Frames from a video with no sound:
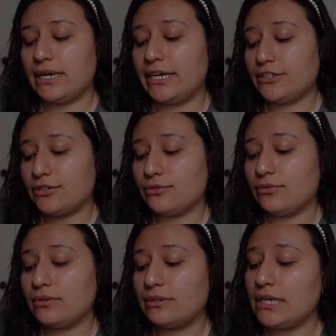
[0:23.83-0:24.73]
I
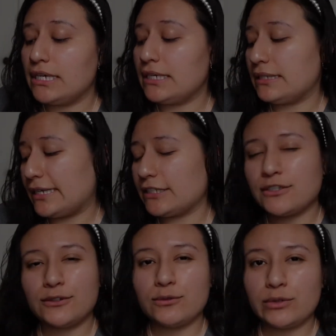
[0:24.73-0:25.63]
do like
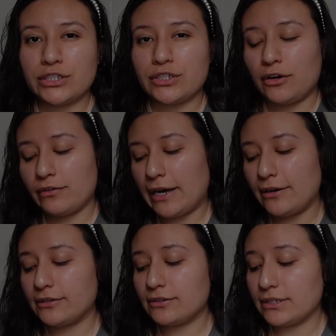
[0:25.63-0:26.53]
to switch
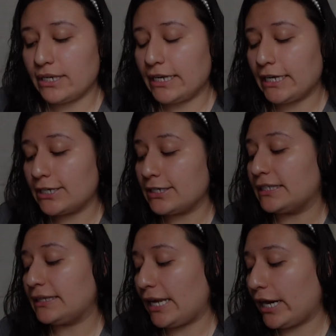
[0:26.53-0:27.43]
around here
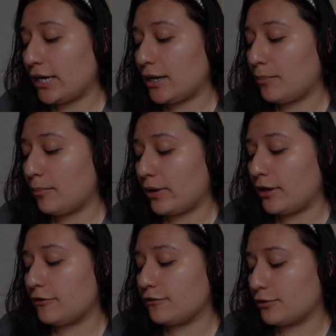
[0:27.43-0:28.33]
and there,
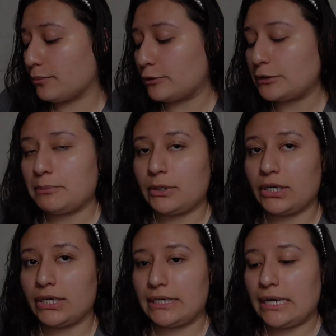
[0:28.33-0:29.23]
but for the most
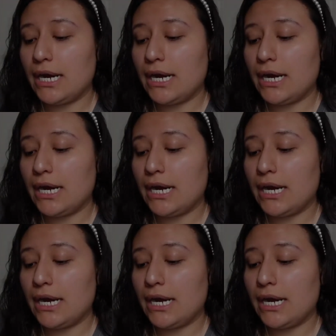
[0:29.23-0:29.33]
part,